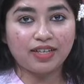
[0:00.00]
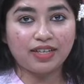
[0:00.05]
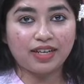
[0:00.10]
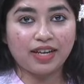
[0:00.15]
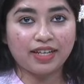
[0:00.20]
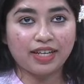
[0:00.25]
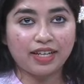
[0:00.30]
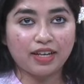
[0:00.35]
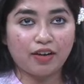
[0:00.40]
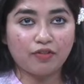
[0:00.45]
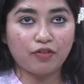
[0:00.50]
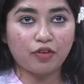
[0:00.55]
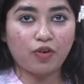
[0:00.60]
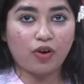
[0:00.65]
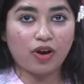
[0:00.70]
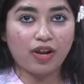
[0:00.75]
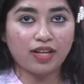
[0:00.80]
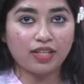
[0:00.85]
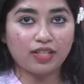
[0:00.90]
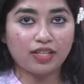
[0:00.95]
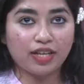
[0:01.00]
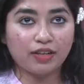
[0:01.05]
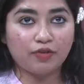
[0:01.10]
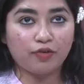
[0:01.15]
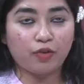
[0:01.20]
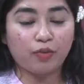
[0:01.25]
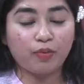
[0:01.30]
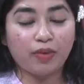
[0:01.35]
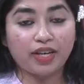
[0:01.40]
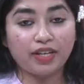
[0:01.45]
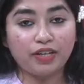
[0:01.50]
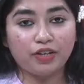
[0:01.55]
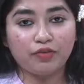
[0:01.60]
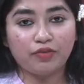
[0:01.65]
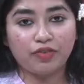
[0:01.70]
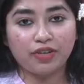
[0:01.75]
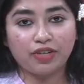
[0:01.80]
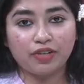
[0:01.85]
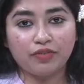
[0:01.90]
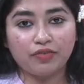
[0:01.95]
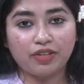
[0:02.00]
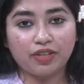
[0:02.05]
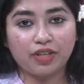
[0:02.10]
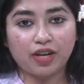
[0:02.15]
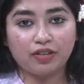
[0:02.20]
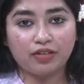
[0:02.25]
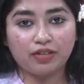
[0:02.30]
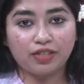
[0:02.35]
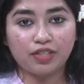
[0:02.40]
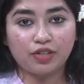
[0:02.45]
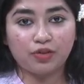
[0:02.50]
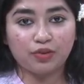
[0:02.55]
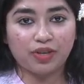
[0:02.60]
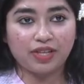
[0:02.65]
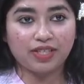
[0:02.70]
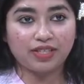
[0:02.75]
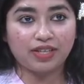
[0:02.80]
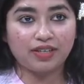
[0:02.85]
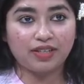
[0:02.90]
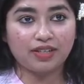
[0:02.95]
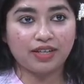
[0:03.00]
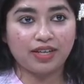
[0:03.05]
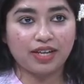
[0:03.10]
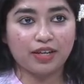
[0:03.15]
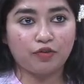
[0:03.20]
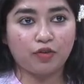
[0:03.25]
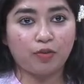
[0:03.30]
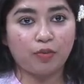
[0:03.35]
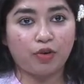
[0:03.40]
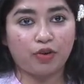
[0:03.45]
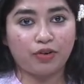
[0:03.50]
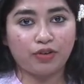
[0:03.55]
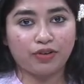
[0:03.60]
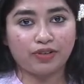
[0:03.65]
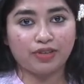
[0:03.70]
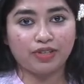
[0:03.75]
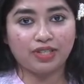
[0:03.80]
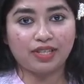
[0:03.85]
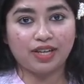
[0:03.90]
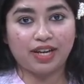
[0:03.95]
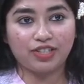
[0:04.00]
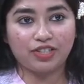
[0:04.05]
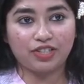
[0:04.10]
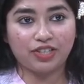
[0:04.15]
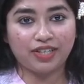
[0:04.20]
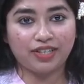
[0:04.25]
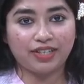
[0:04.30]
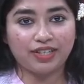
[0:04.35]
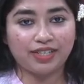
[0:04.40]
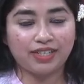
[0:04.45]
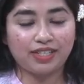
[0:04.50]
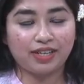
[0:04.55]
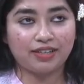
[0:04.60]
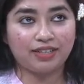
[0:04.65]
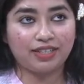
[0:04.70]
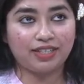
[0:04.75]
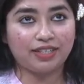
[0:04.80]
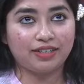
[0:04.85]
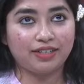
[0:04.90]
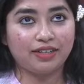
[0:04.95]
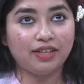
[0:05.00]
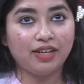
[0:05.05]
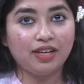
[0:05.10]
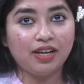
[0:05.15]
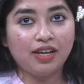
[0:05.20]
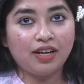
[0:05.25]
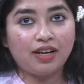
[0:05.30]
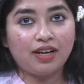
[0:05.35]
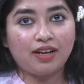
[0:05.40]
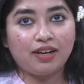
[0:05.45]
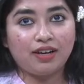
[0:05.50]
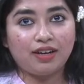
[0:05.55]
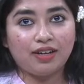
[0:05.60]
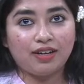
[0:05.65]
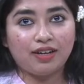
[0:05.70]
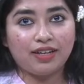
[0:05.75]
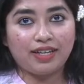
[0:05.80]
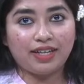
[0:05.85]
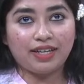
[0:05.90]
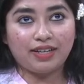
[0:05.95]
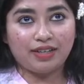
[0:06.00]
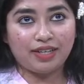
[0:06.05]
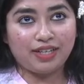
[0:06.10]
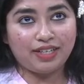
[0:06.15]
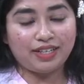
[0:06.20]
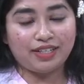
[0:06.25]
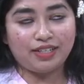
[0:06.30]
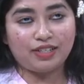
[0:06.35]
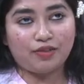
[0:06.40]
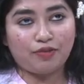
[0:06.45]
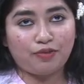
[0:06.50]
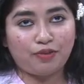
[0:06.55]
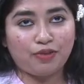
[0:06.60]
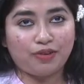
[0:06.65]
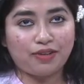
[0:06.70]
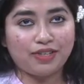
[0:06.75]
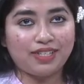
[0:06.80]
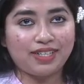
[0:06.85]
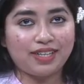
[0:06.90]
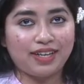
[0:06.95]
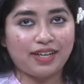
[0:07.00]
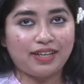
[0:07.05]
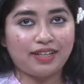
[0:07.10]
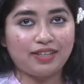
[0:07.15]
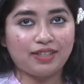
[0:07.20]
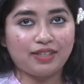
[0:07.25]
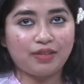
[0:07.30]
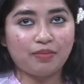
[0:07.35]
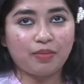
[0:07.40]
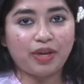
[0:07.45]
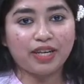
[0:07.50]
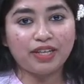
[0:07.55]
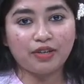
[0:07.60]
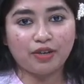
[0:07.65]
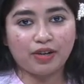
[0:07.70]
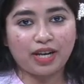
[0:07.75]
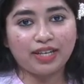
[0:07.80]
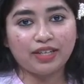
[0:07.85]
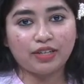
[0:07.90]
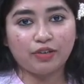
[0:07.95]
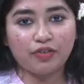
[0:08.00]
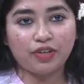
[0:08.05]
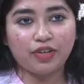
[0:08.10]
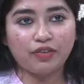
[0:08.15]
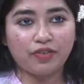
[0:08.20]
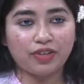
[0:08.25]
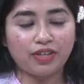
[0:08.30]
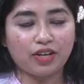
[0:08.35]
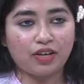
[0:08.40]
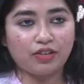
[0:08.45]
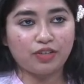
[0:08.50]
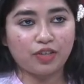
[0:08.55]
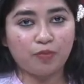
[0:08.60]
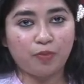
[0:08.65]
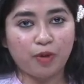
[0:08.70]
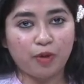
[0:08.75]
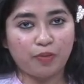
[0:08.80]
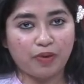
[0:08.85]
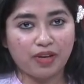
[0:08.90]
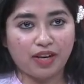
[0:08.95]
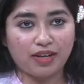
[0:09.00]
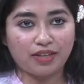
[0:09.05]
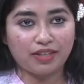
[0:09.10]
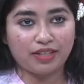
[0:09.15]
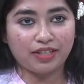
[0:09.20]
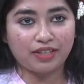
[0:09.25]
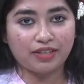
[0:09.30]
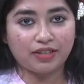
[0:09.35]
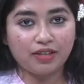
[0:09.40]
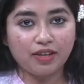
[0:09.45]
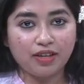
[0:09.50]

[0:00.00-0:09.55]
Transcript: like in our college, like from many different countries students are there, like from Moroccans, Nigerians are there, Indians of course, and many like different countries people are there.